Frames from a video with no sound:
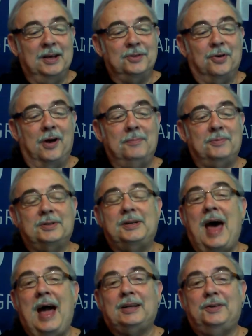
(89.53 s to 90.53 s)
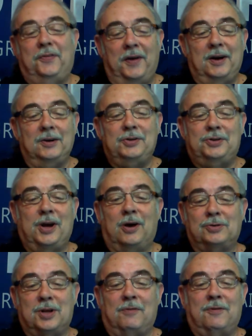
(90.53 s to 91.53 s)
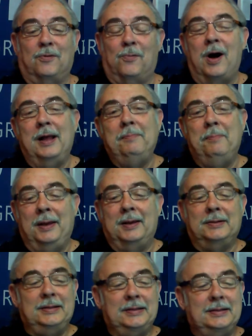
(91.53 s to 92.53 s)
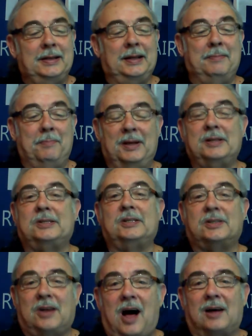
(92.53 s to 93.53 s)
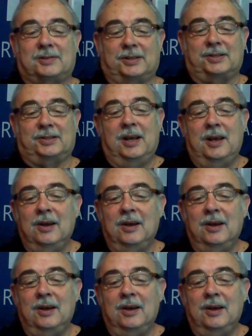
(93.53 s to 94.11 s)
Trump's tax figures shows over $1 billion in business losses."